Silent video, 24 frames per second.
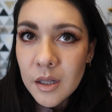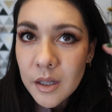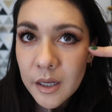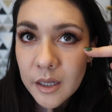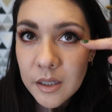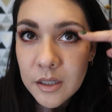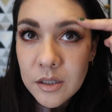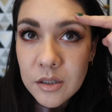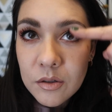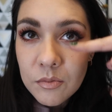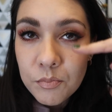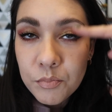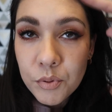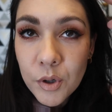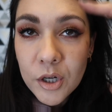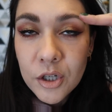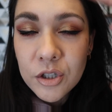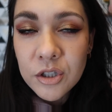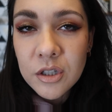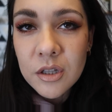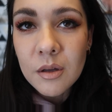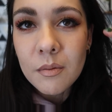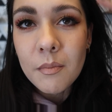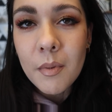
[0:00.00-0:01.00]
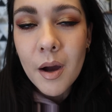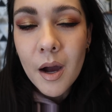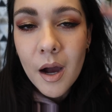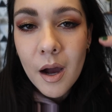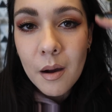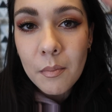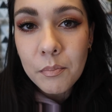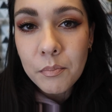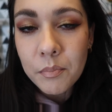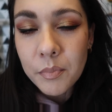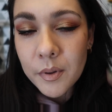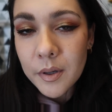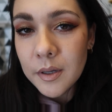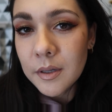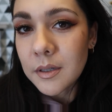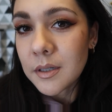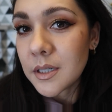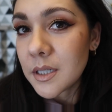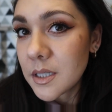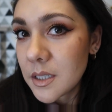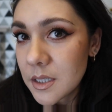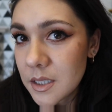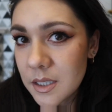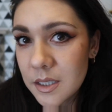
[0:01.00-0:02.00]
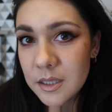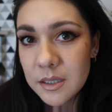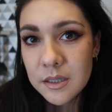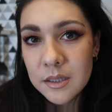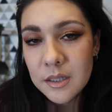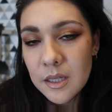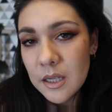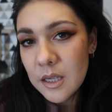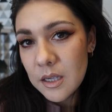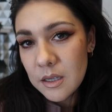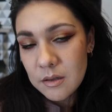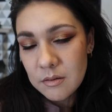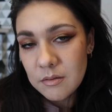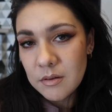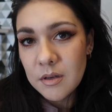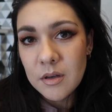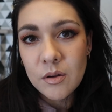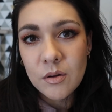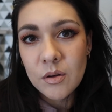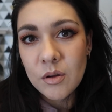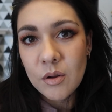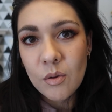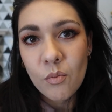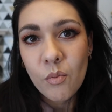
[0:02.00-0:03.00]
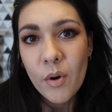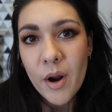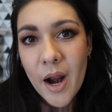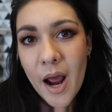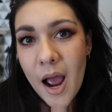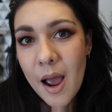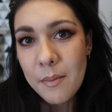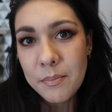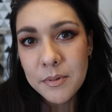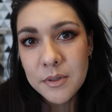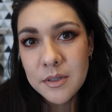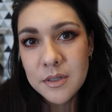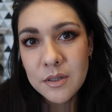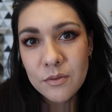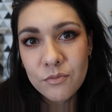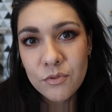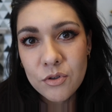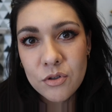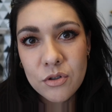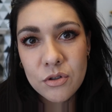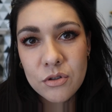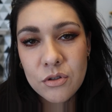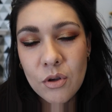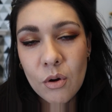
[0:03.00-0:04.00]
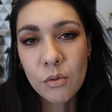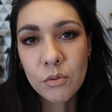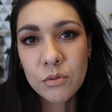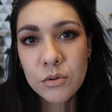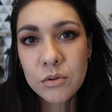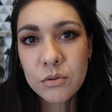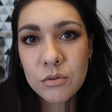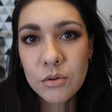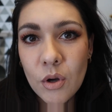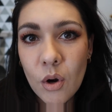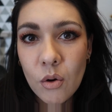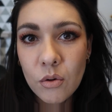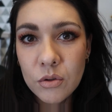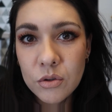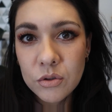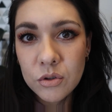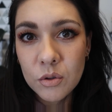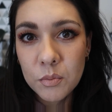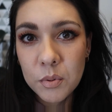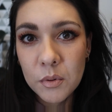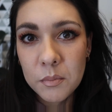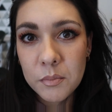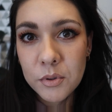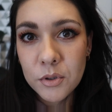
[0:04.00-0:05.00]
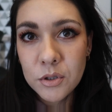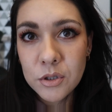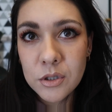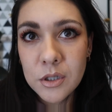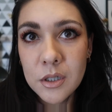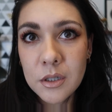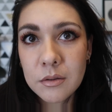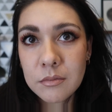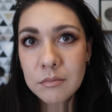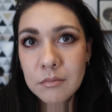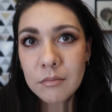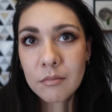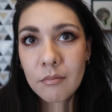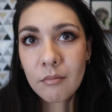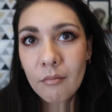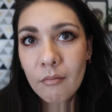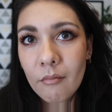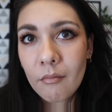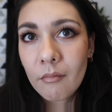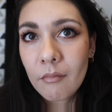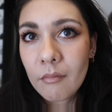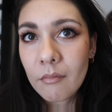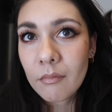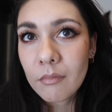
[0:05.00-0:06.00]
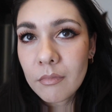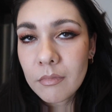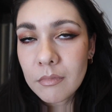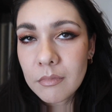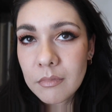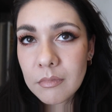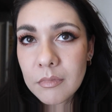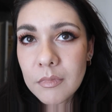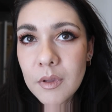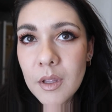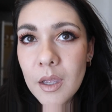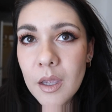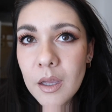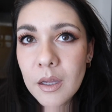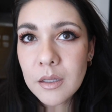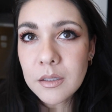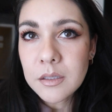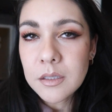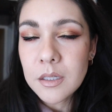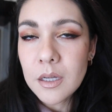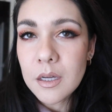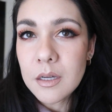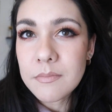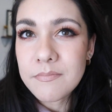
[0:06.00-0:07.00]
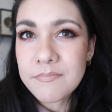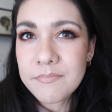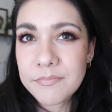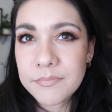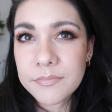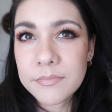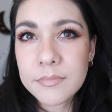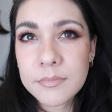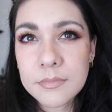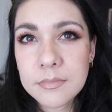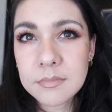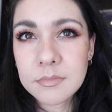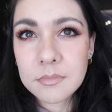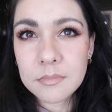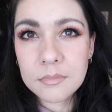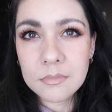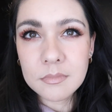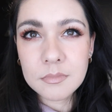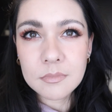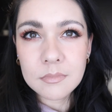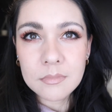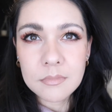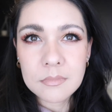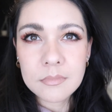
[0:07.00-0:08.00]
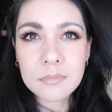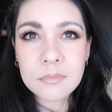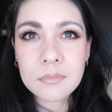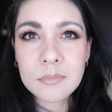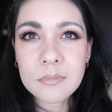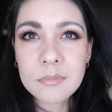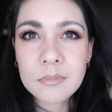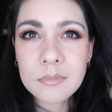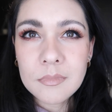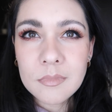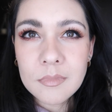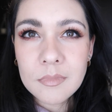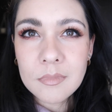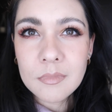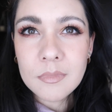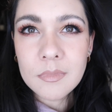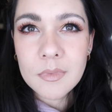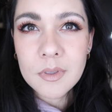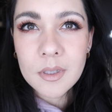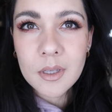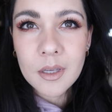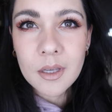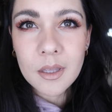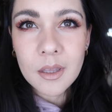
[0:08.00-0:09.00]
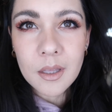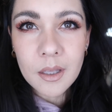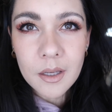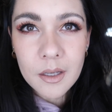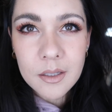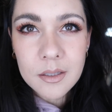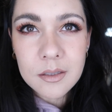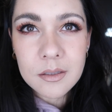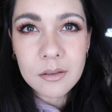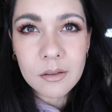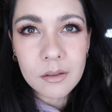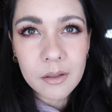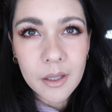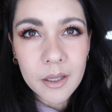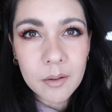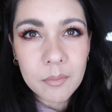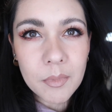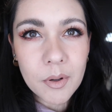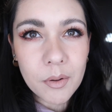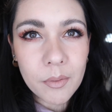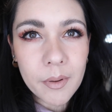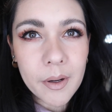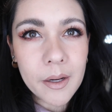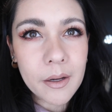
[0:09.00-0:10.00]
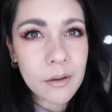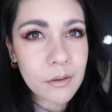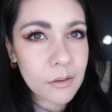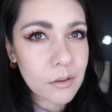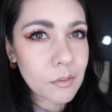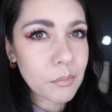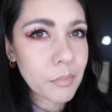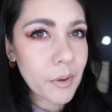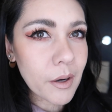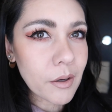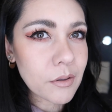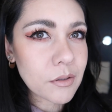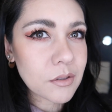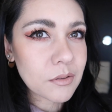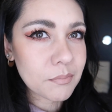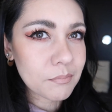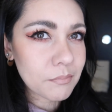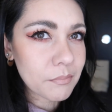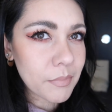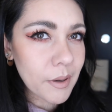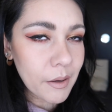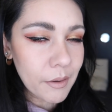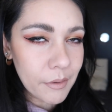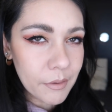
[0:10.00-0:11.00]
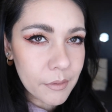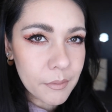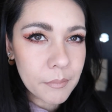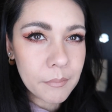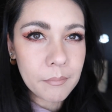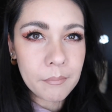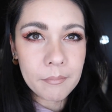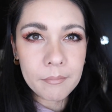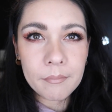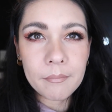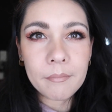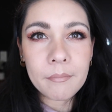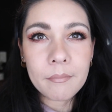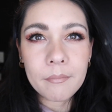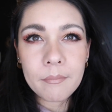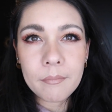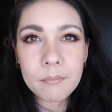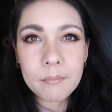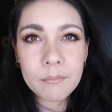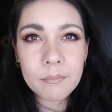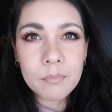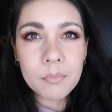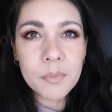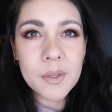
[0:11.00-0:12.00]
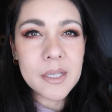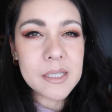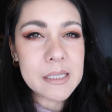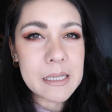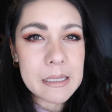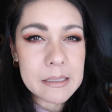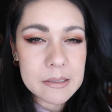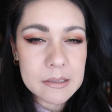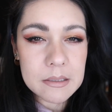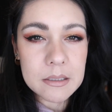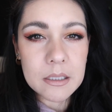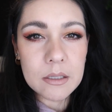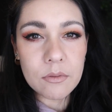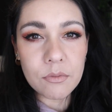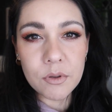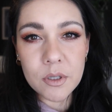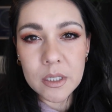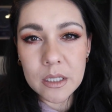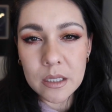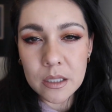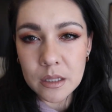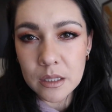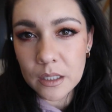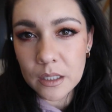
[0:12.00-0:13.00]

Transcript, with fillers: like brushed them up, but to see what happens if you just don't go super bushy. And I think I still like my regular brows better. Let's ask Steve what he